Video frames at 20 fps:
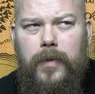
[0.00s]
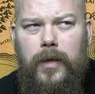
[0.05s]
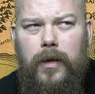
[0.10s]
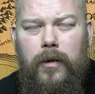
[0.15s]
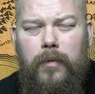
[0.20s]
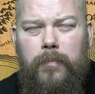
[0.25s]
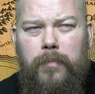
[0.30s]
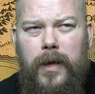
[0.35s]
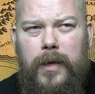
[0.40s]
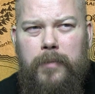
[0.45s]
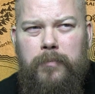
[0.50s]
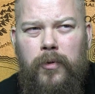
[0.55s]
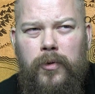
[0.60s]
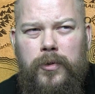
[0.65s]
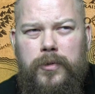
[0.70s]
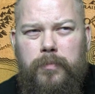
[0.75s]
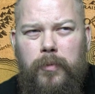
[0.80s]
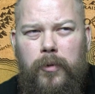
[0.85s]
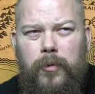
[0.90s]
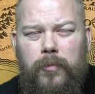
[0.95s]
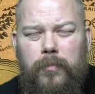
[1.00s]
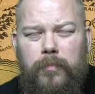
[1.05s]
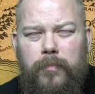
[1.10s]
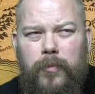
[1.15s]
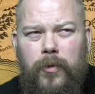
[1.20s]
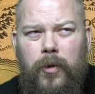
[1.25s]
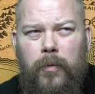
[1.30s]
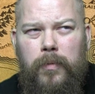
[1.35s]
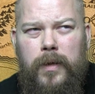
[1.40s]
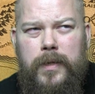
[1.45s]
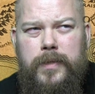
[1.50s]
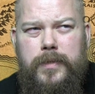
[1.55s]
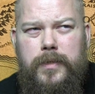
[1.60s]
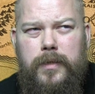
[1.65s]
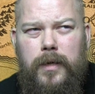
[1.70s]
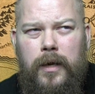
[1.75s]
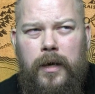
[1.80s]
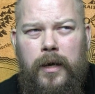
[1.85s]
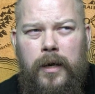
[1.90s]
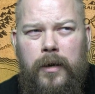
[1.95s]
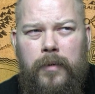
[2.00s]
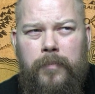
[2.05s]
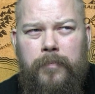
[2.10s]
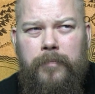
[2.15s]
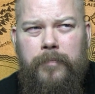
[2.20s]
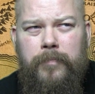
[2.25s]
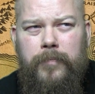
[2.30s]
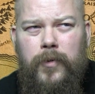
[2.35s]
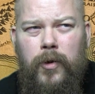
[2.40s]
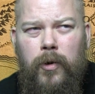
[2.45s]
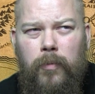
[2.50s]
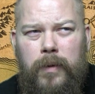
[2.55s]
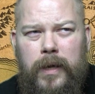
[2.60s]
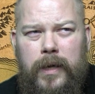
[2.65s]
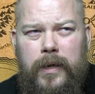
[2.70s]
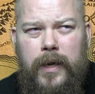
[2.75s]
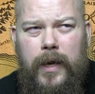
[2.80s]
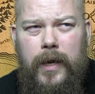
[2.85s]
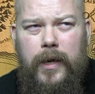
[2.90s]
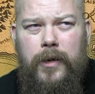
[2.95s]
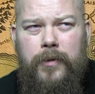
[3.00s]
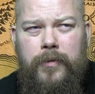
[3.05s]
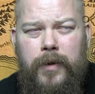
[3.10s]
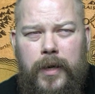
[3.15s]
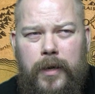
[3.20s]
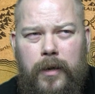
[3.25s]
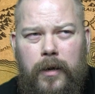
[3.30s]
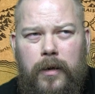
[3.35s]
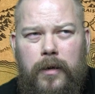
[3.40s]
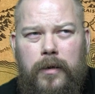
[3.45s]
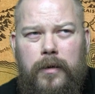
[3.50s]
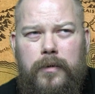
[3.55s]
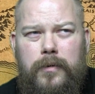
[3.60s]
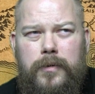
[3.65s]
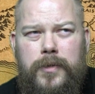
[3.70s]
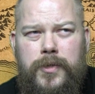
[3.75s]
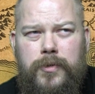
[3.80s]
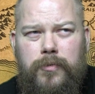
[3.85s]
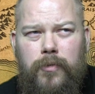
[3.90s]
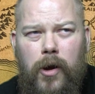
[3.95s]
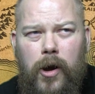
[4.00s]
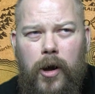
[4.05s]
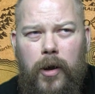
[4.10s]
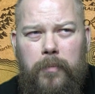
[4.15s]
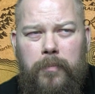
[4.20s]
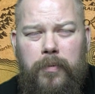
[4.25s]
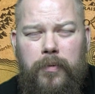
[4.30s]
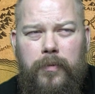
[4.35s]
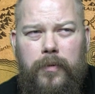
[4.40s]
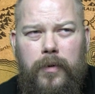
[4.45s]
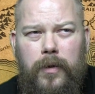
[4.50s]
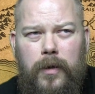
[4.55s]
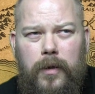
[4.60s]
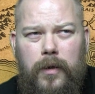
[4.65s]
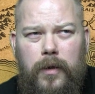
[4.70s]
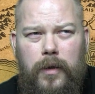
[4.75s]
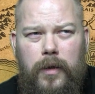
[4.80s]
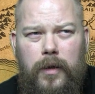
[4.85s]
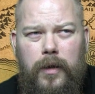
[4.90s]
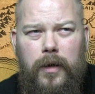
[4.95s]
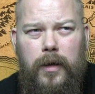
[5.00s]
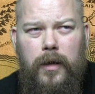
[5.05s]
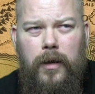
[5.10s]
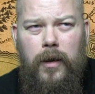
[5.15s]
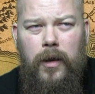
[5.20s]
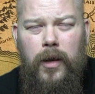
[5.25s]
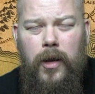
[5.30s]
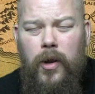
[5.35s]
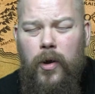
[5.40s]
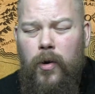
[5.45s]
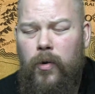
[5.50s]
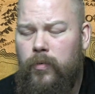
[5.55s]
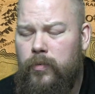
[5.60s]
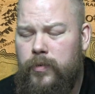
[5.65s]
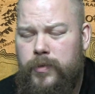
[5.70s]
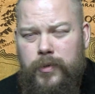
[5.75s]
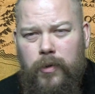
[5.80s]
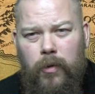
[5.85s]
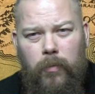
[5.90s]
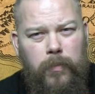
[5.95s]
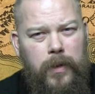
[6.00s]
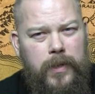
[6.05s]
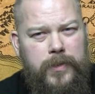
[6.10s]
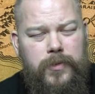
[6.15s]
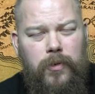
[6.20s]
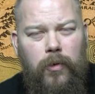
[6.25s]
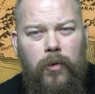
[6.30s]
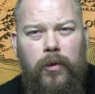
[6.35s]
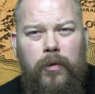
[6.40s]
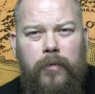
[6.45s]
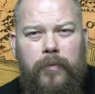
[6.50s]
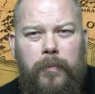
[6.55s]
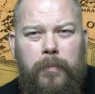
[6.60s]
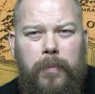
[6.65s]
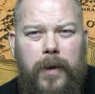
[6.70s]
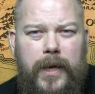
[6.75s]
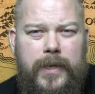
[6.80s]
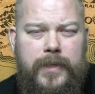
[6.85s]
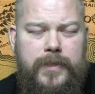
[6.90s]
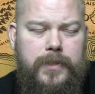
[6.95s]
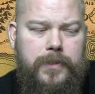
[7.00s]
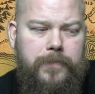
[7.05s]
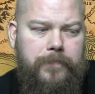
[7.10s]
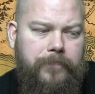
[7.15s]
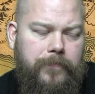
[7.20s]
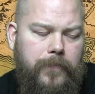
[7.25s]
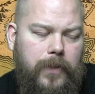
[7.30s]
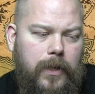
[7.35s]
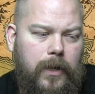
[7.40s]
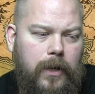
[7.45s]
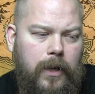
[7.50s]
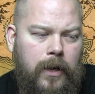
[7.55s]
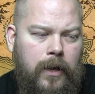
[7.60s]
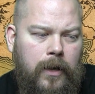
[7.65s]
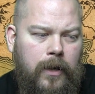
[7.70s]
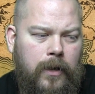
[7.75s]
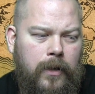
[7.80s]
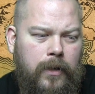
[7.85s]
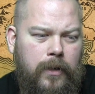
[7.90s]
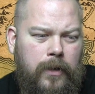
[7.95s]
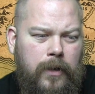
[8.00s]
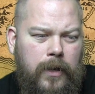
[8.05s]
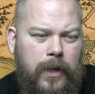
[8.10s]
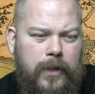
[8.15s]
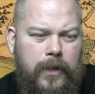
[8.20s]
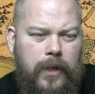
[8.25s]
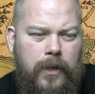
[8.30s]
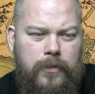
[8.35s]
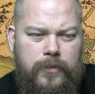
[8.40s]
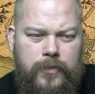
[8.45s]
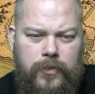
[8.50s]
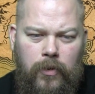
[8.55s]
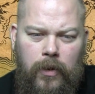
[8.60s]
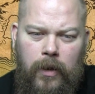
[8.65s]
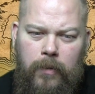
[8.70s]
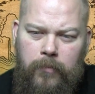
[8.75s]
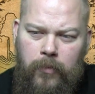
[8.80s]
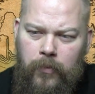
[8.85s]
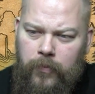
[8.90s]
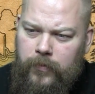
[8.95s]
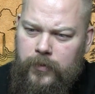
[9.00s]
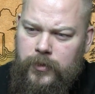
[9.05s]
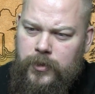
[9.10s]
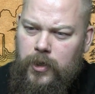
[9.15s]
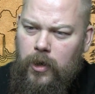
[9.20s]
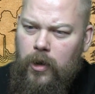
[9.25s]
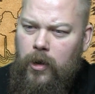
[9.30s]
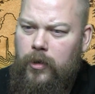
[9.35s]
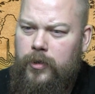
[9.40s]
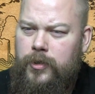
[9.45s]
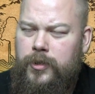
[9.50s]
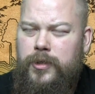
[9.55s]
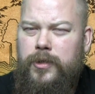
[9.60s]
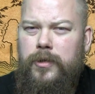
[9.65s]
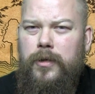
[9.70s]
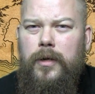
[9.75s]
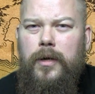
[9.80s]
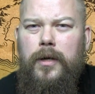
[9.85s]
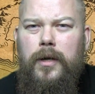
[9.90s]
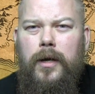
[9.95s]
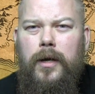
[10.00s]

I played multiple goblins. Goblin King, Grinner, Scribe, loads of goblins all over the place. And yeah, Dol-Amroth charged.